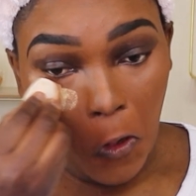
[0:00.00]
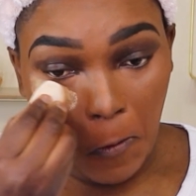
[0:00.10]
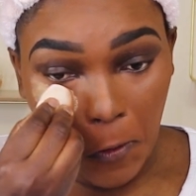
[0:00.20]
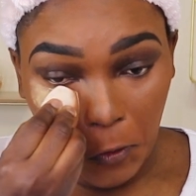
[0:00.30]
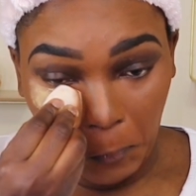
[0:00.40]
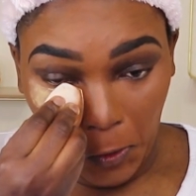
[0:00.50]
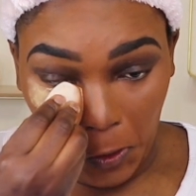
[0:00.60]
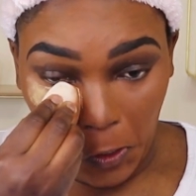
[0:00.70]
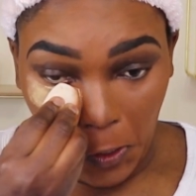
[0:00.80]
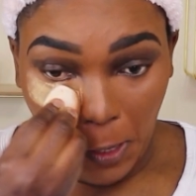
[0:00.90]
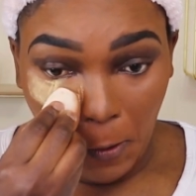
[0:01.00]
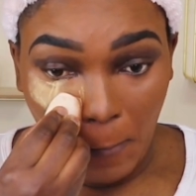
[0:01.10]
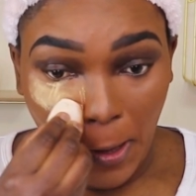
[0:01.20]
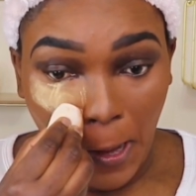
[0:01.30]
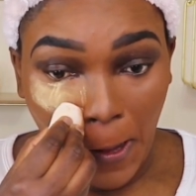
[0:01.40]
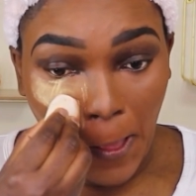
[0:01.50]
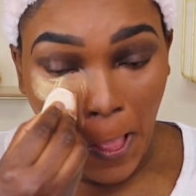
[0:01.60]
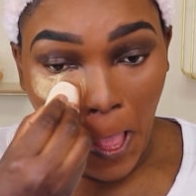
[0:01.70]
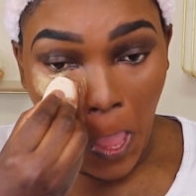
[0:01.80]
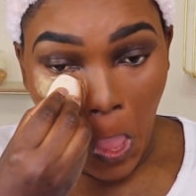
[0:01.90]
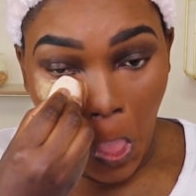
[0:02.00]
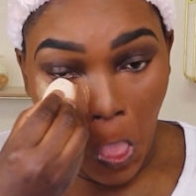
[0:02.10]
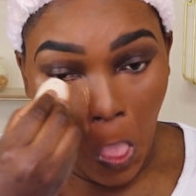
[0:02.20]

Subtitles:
So I'm just placing that on my under eye.